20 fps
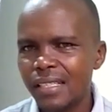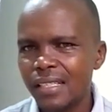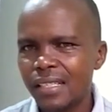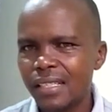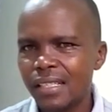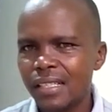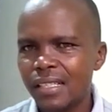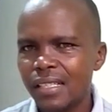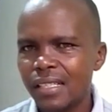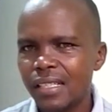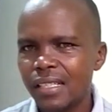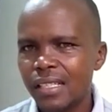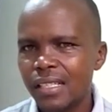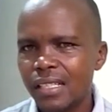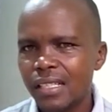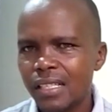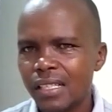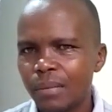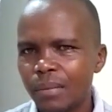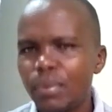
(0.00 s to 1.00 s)

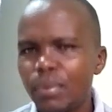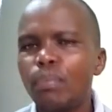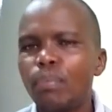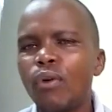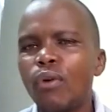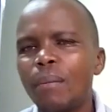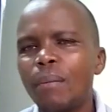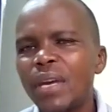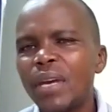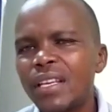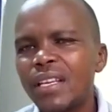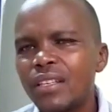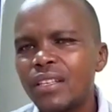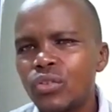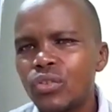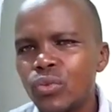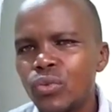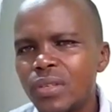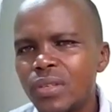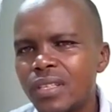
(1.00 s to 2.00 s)
machines that are creating
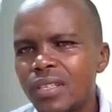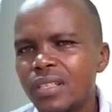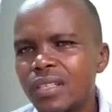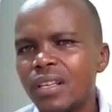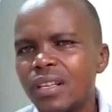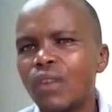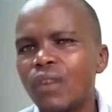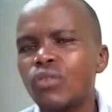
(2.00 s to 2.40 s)
business.